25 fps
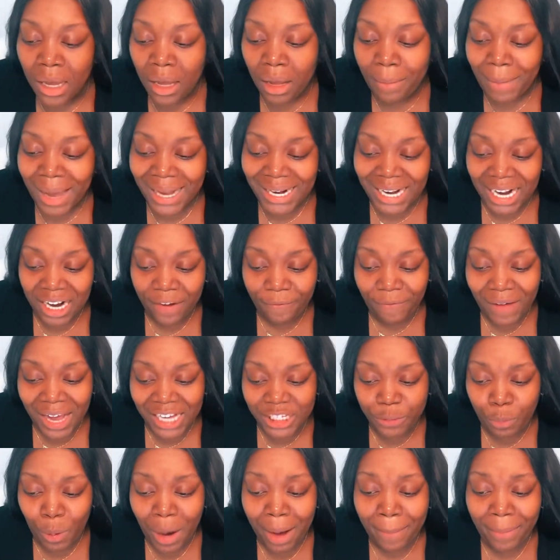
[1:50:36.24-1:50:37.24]

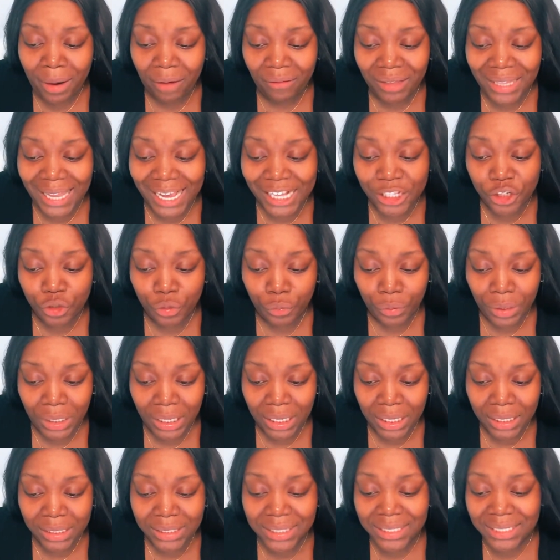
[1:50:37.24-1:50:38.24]
Identifies primarily as
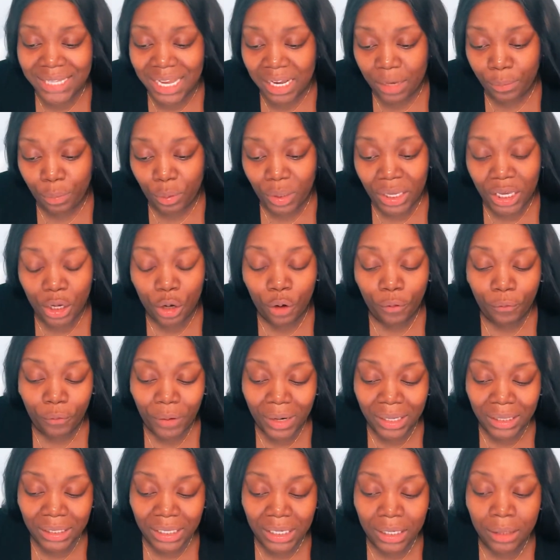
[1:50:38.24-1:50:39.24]
green, sustainable,
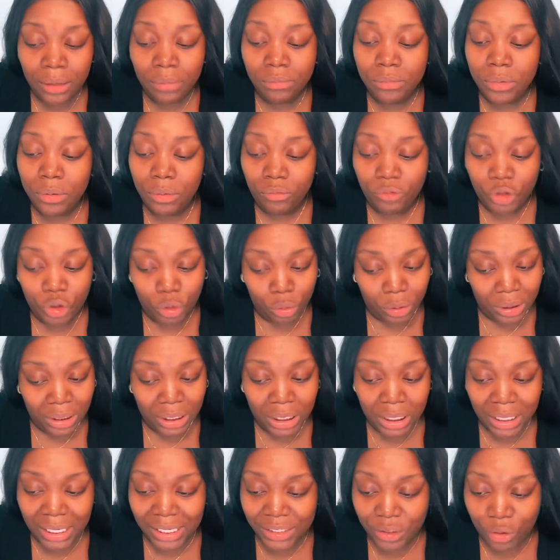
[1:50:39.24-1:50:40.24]
eco-friendly.
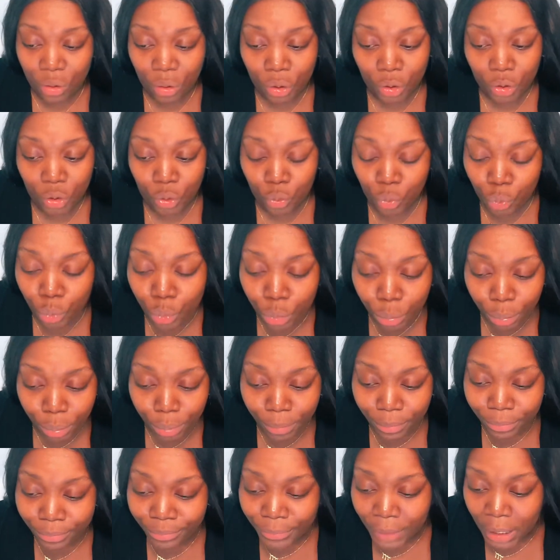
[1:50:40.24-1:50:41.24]
Jolena, that's all you.
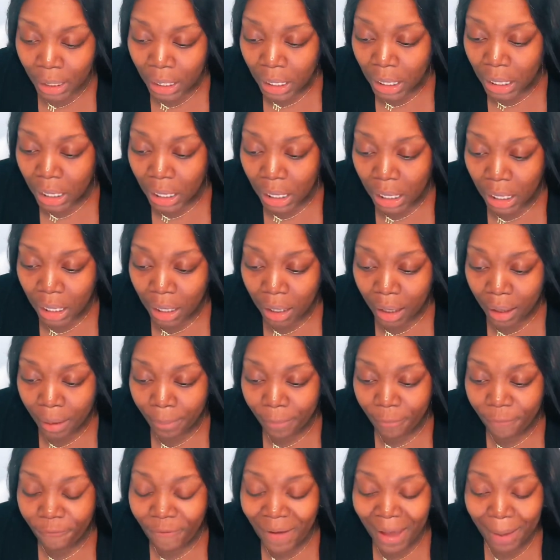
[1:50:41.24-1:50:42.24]

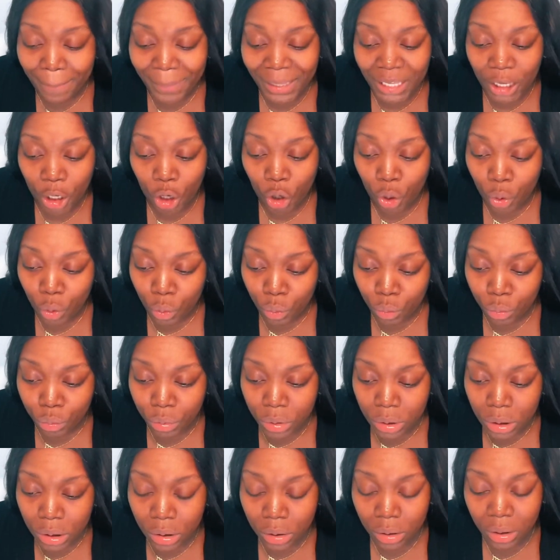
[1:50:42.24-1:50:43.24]
Family
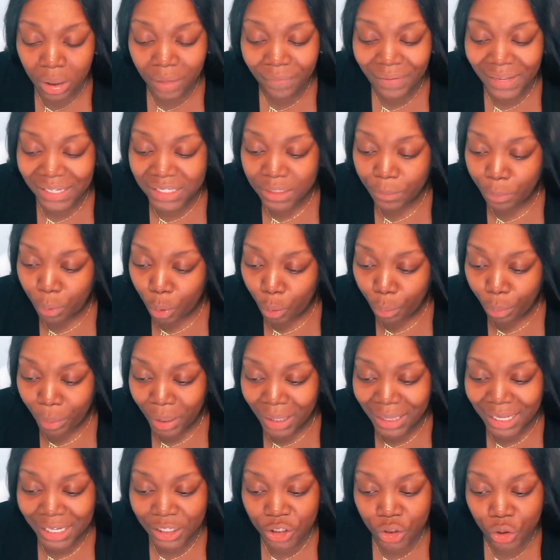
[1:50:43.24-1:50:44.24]
owned, if that's
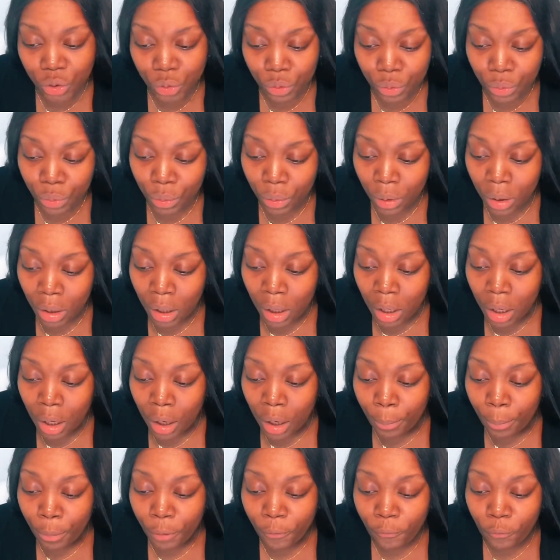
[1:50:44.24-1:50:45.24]
appropriate, that's you.
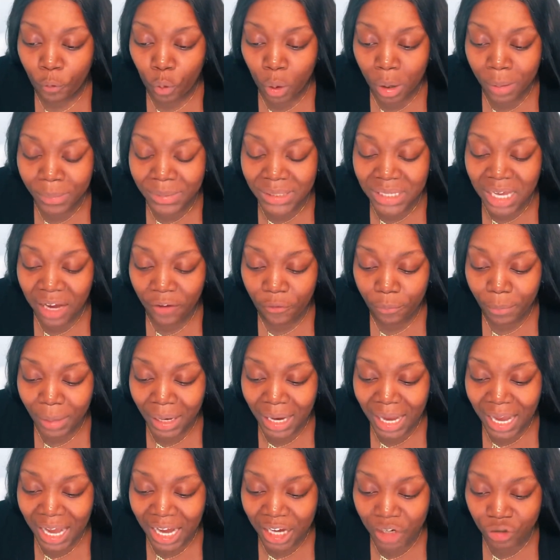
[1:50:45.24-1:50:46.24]
Performs
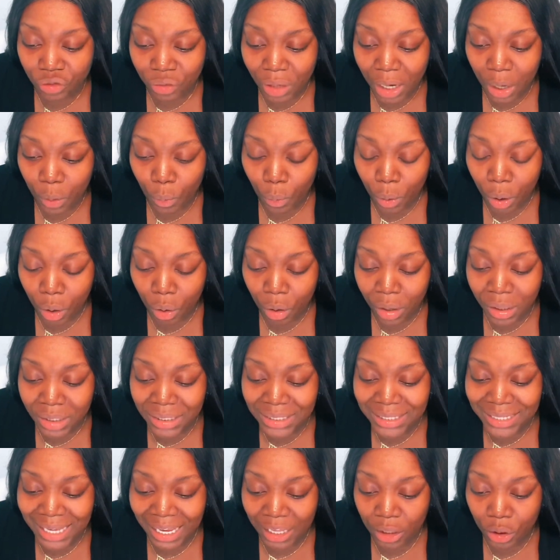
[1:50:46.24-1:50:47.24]
government contract work on a
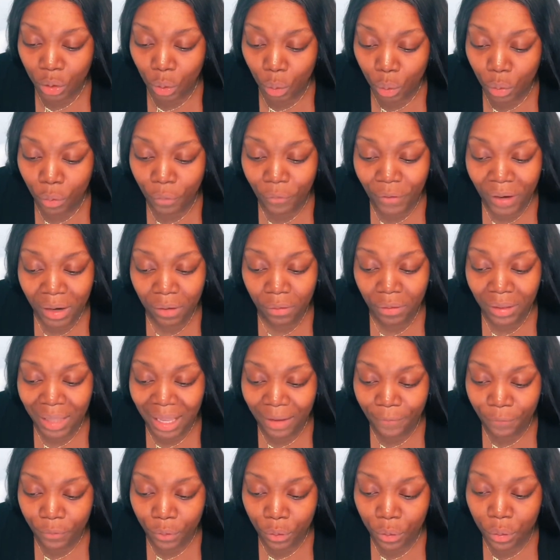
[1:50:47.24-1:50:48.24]
state, local, federal
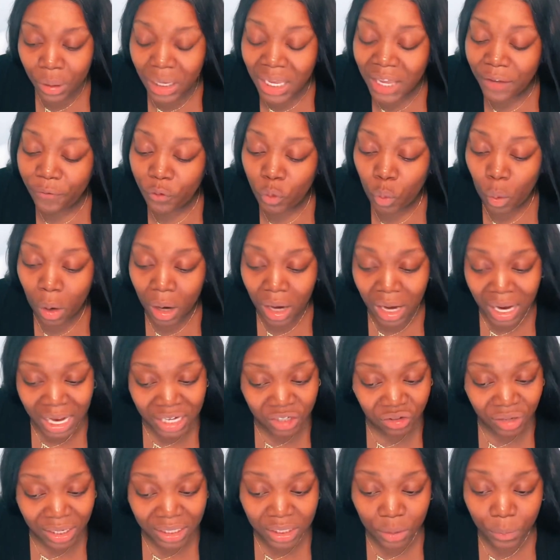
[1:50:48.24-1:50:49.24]
level. If you are
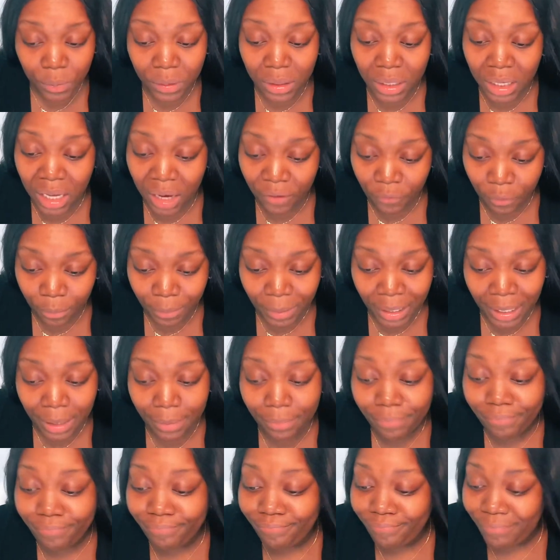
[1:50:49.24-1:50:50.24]
contracted with the
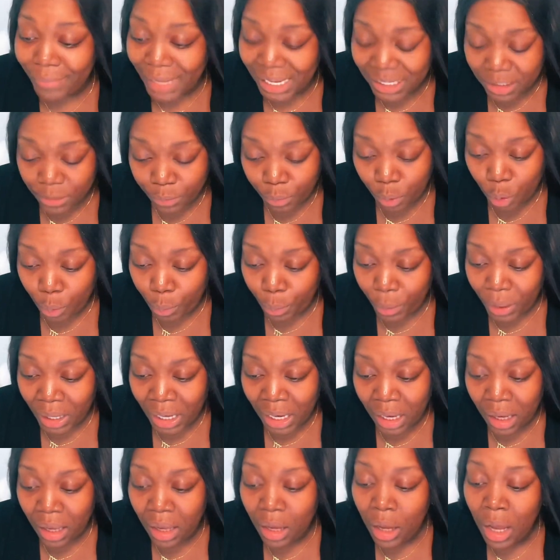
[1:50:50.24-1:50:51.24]
government, that's
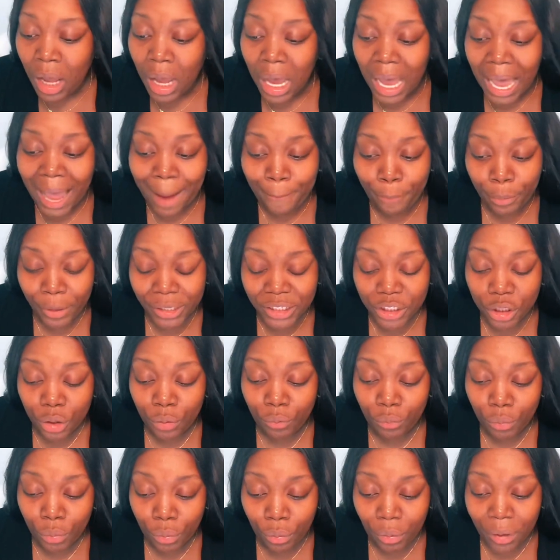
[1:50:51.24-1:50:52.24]
appropriate. Operates in
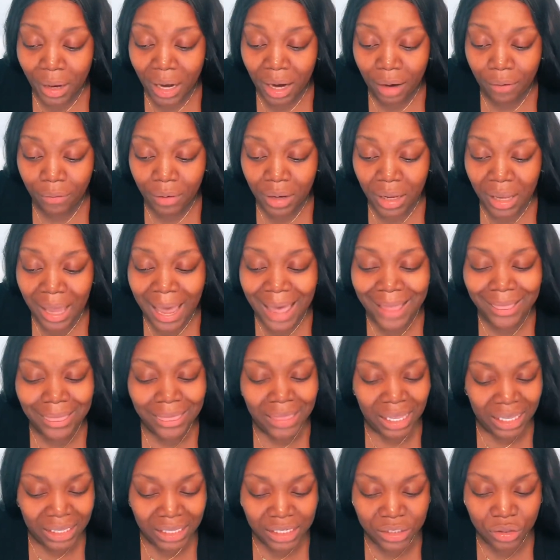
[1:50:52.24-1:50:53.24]
a rural area. I
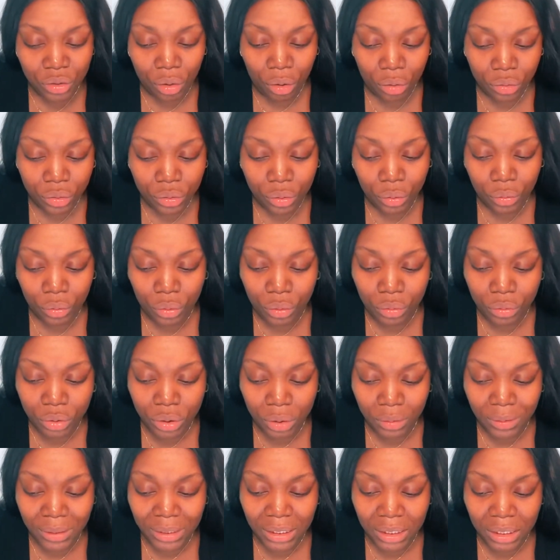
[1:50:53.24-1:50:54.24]
think that's also you,
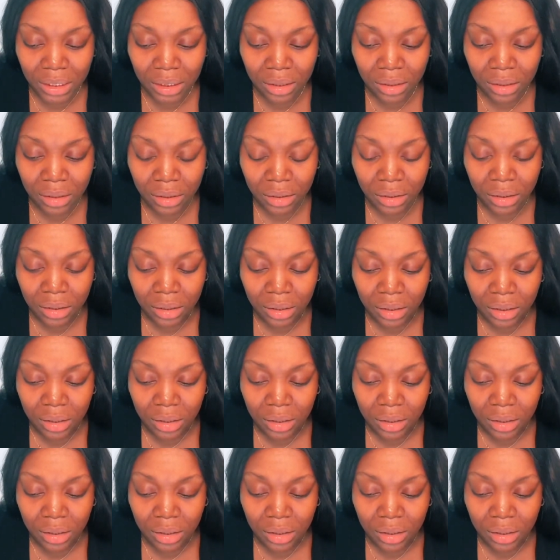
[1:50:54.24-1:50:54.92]
Jolena.